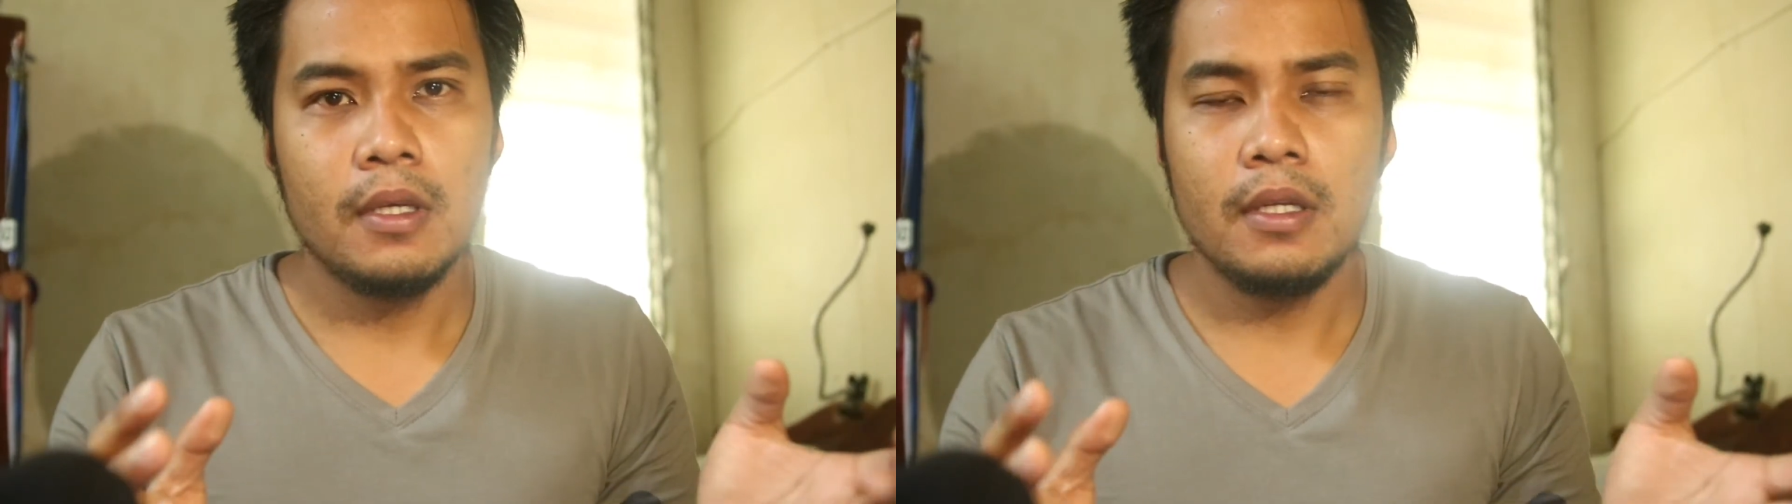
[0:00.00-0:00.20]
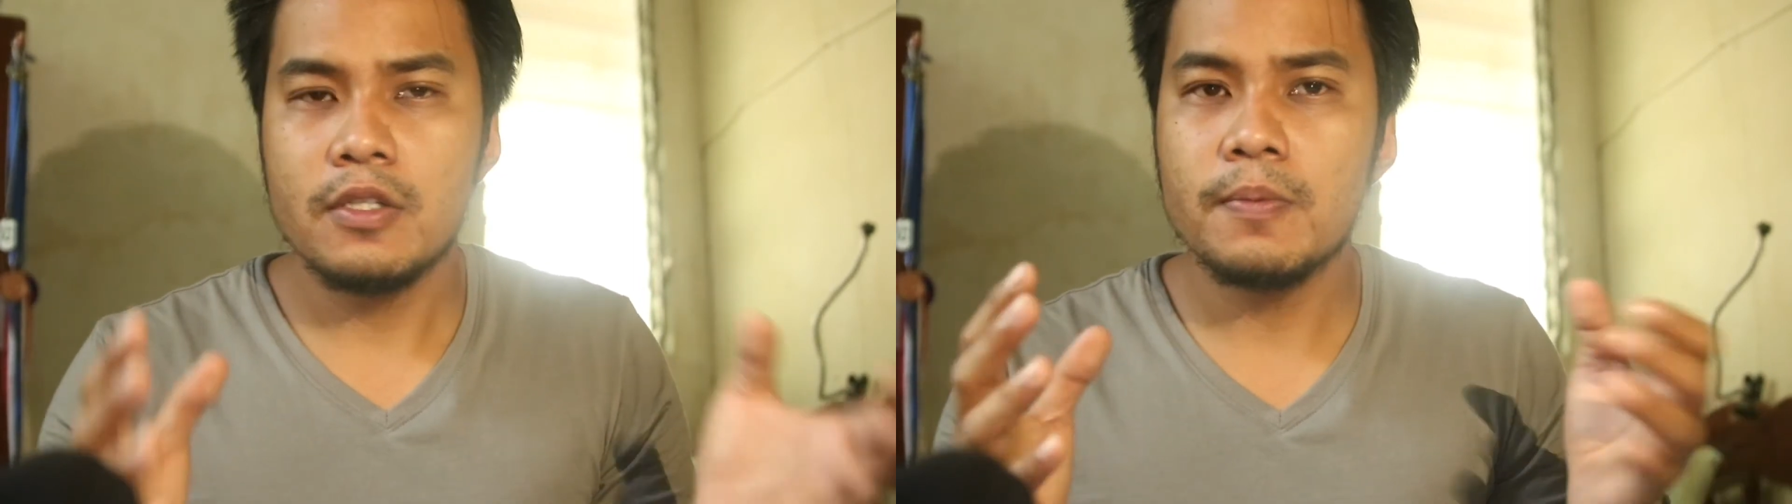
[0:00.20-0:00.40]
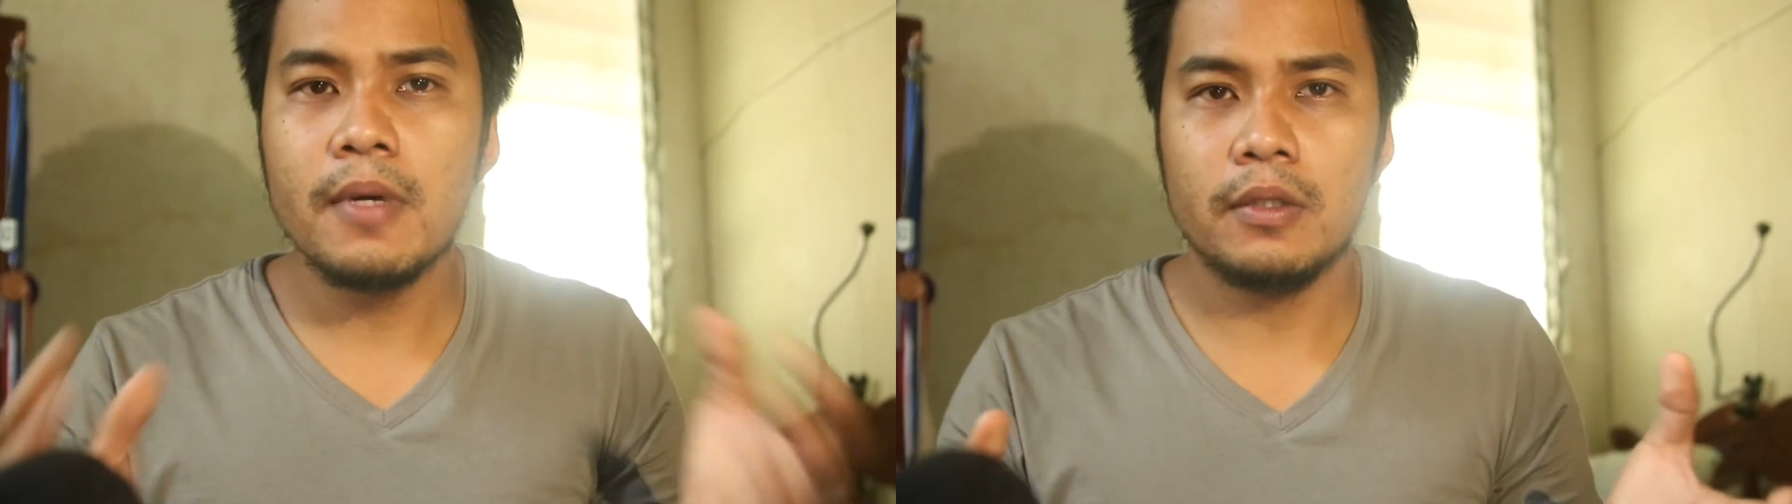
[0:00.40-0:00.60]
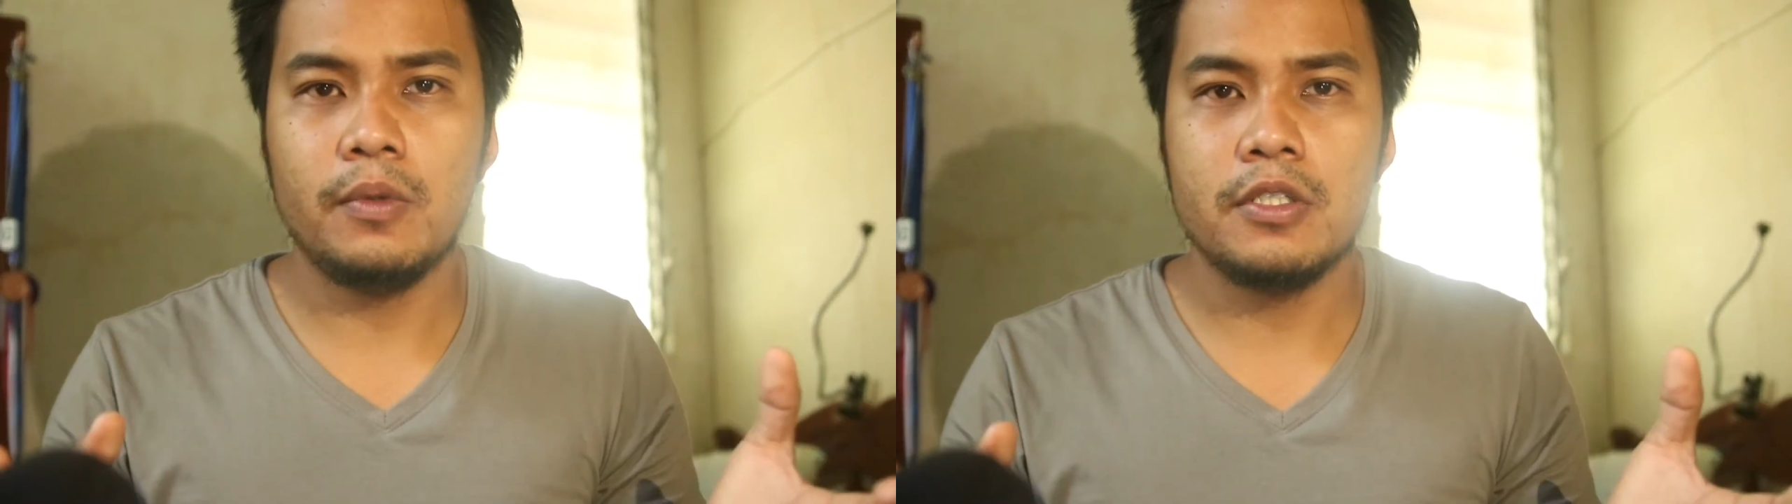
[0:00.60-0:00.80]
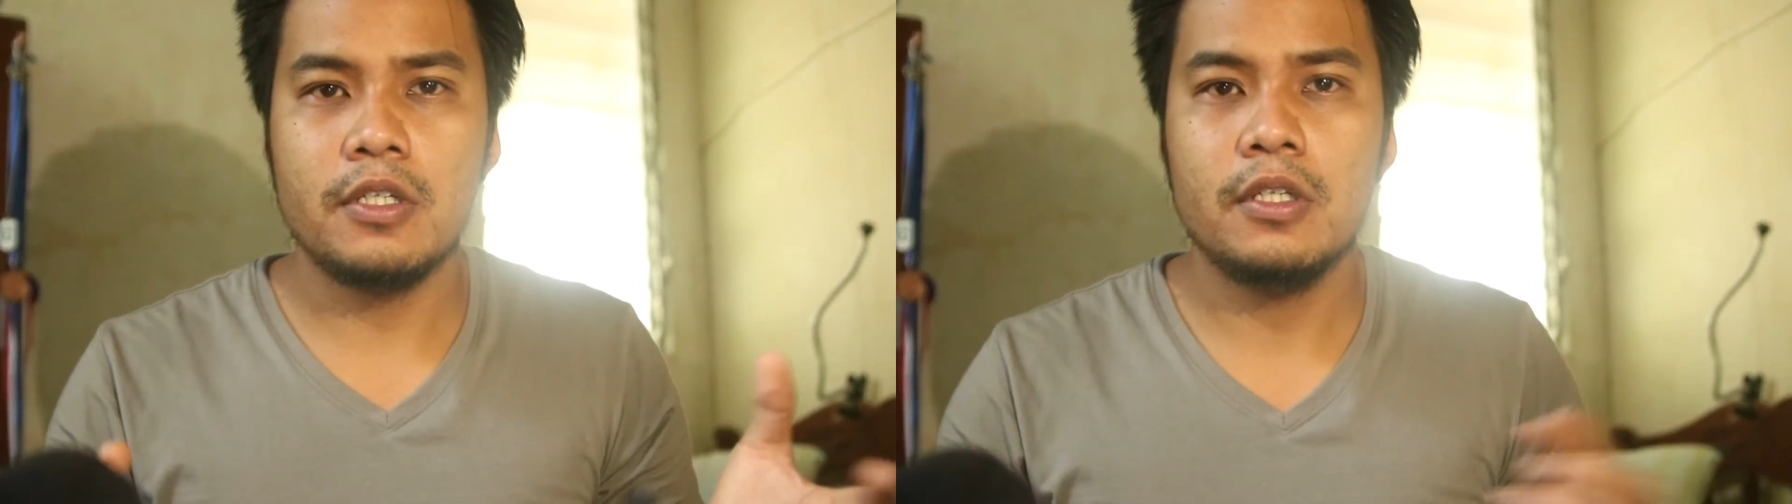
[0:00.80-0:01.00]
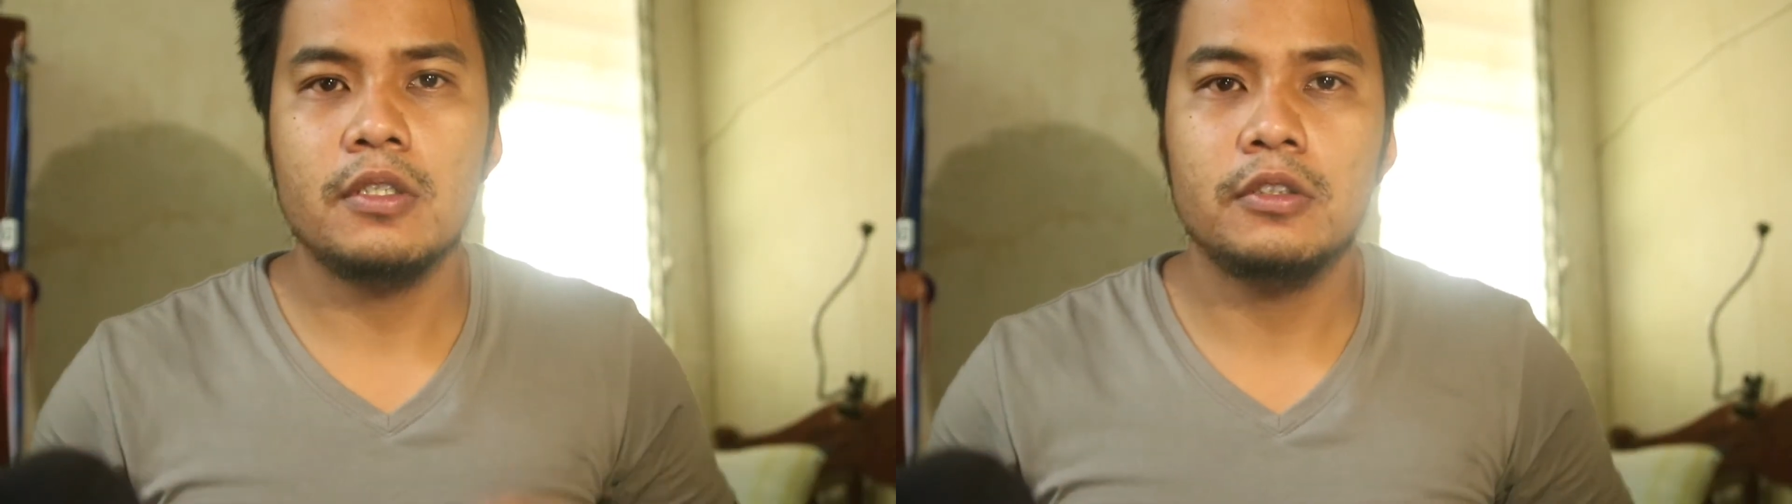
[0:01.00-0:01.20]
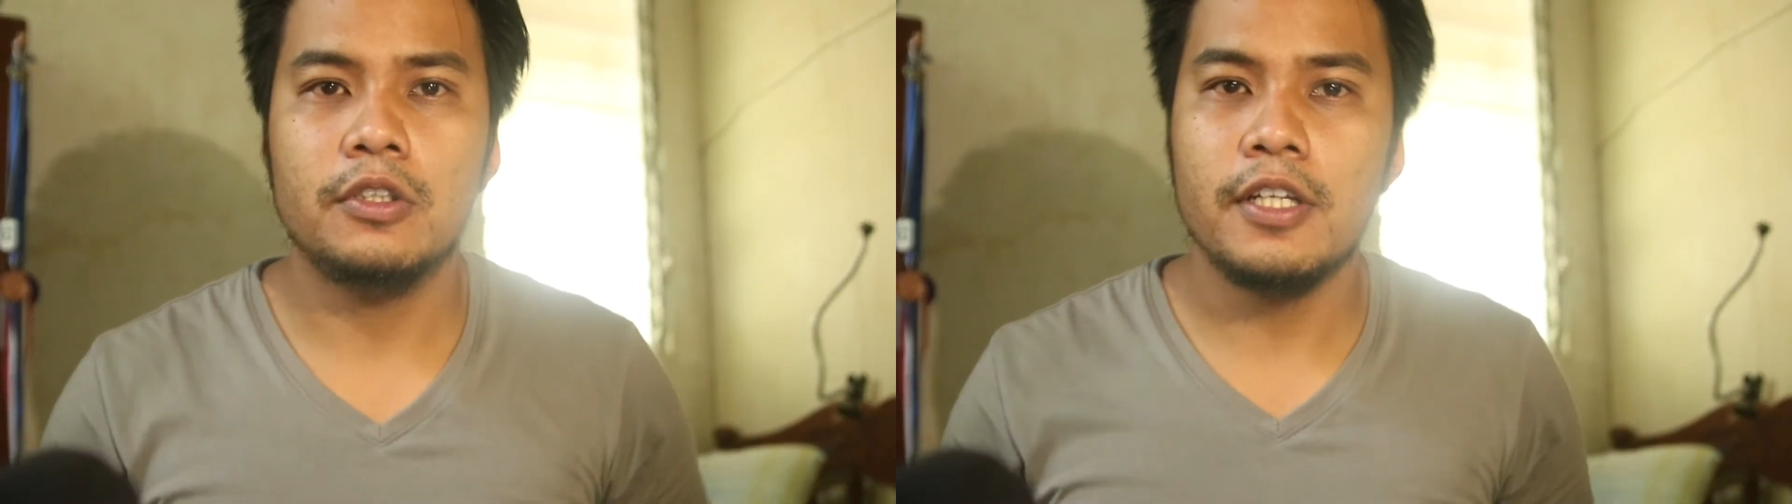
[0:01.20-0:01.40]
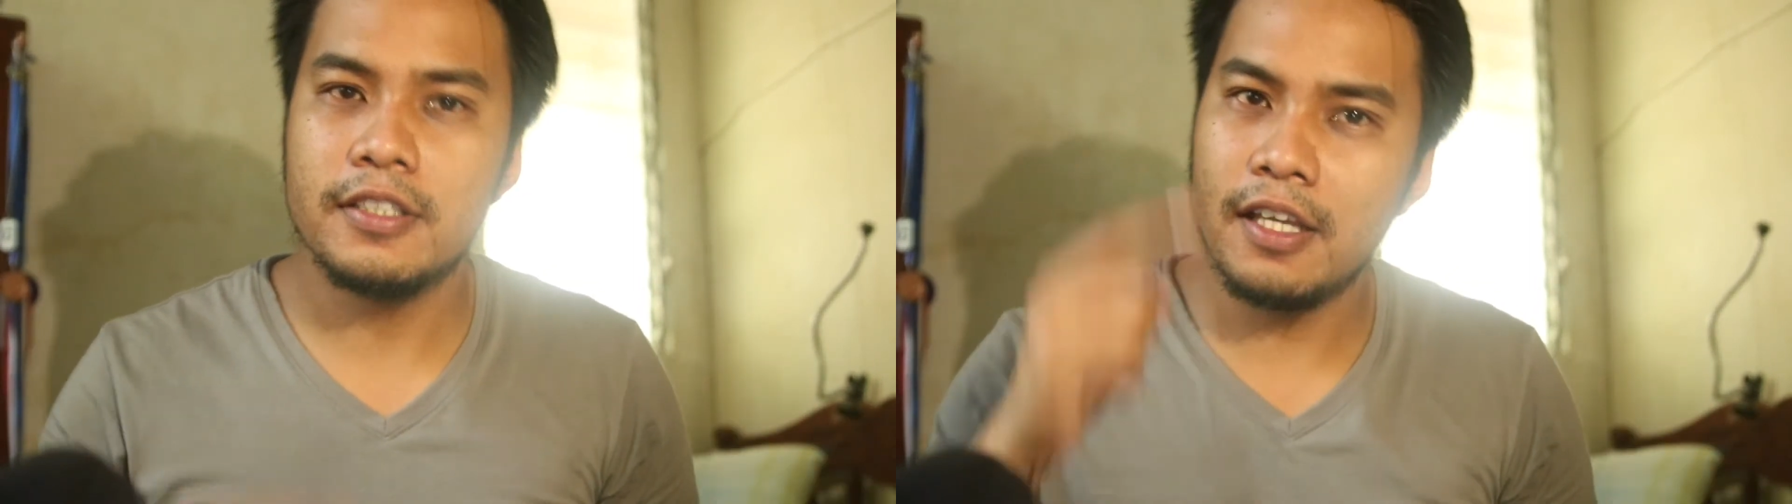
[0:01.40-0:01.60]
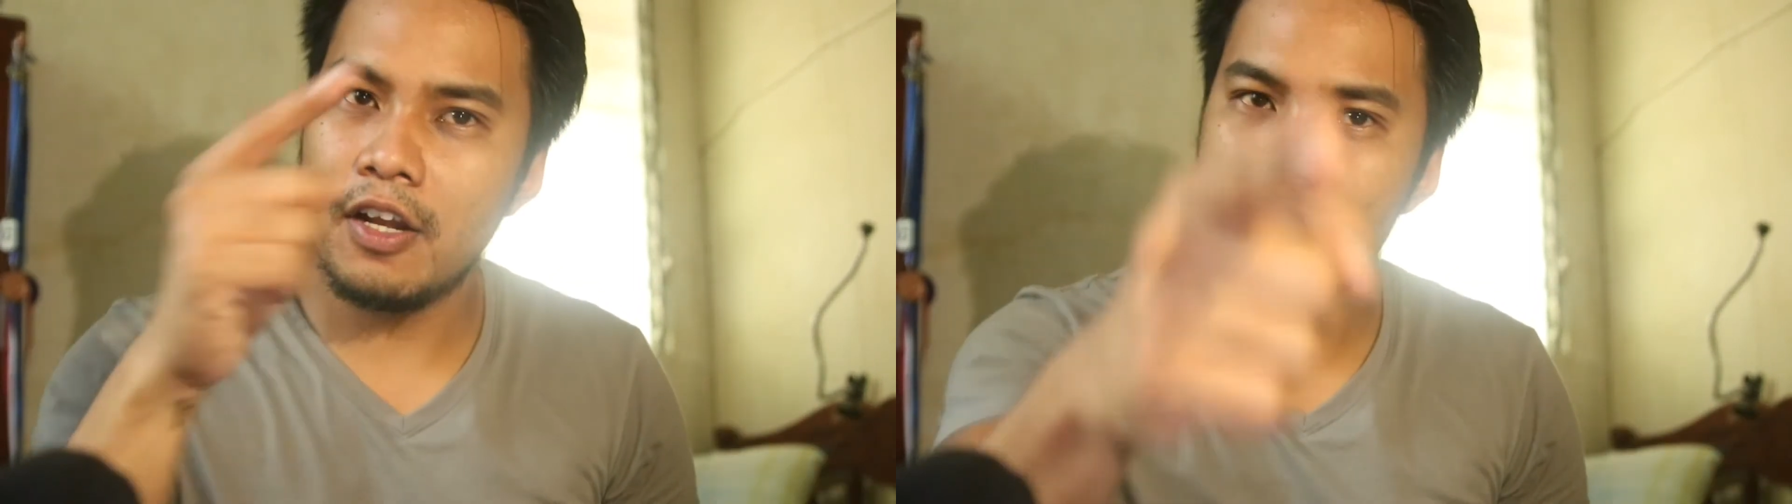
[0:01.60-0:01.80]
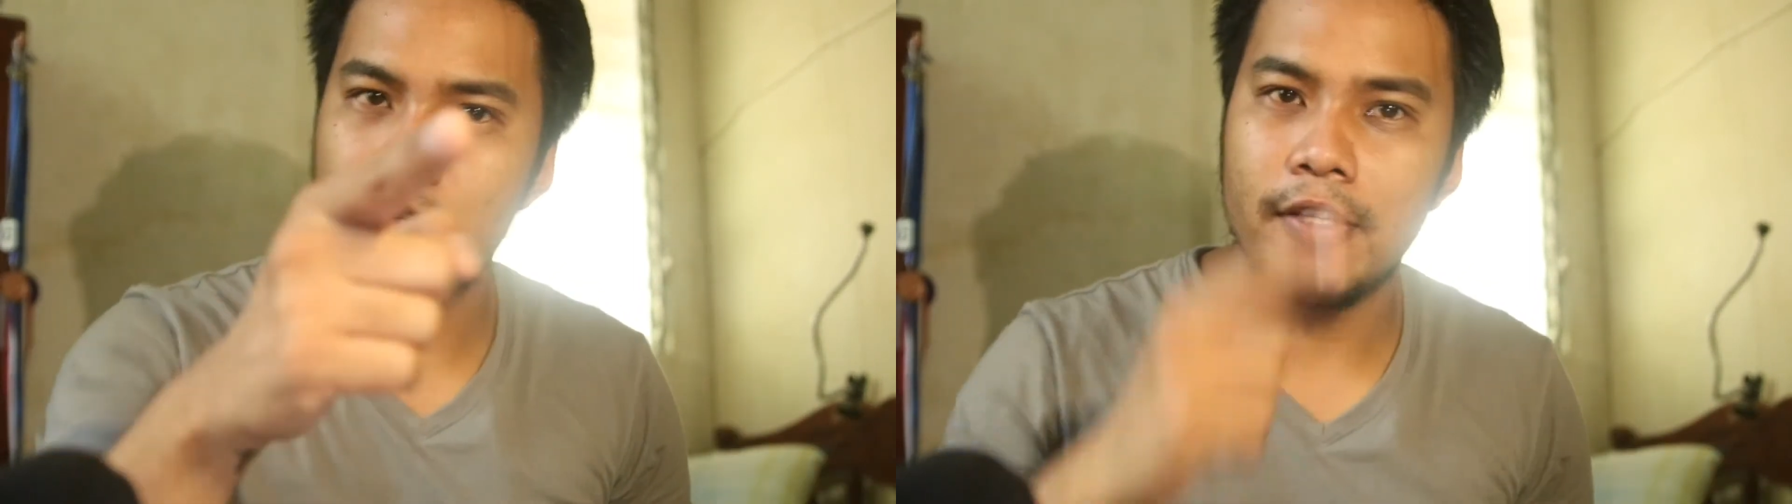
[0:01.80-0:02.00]
in a smartwatch. So let's get
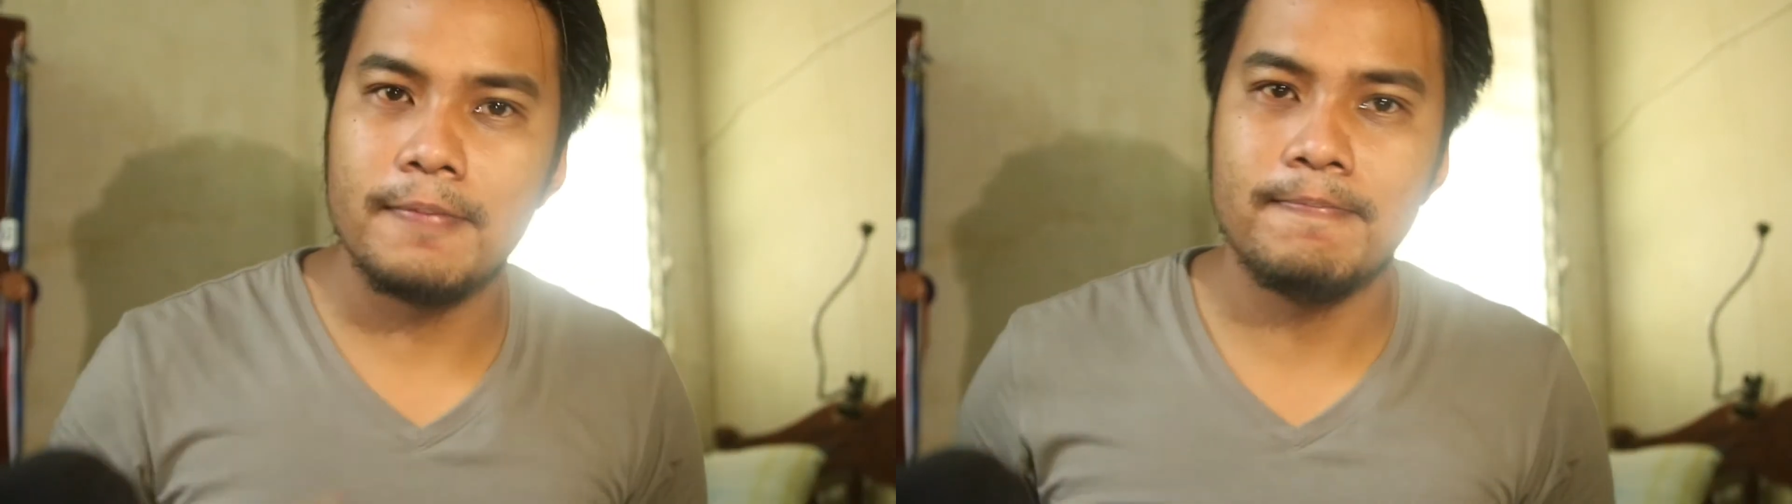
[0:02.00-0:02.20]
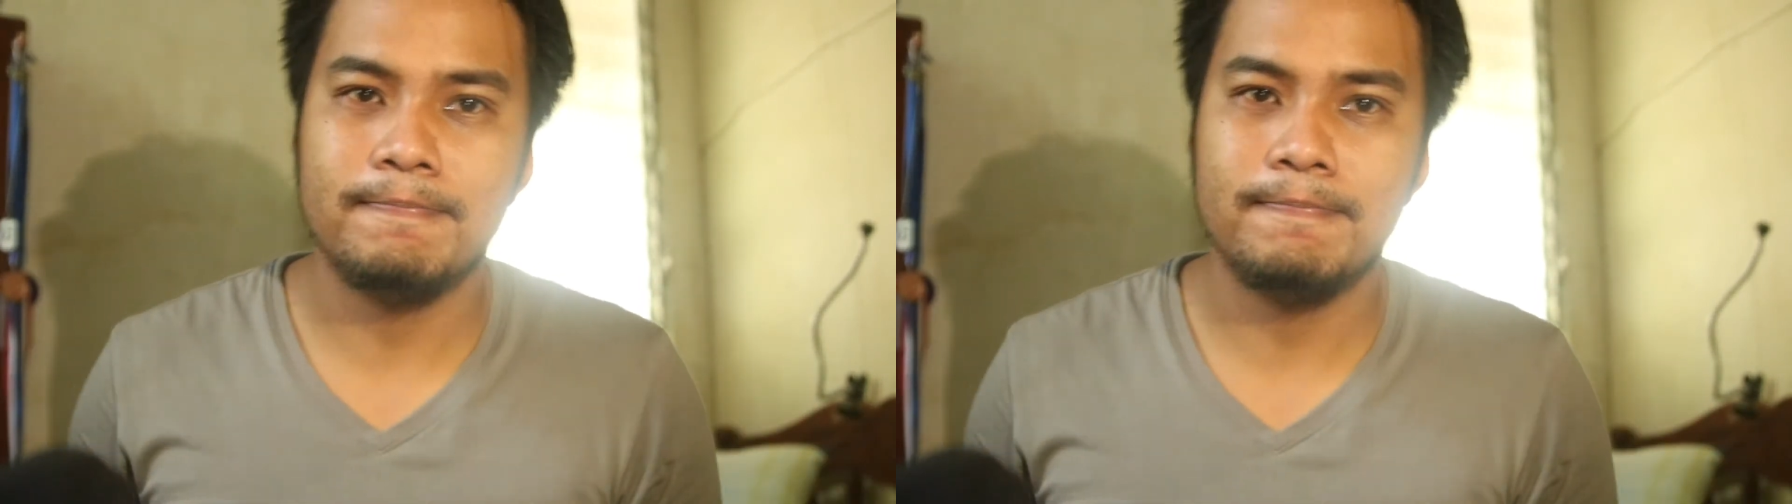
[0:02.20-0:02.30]
on to it.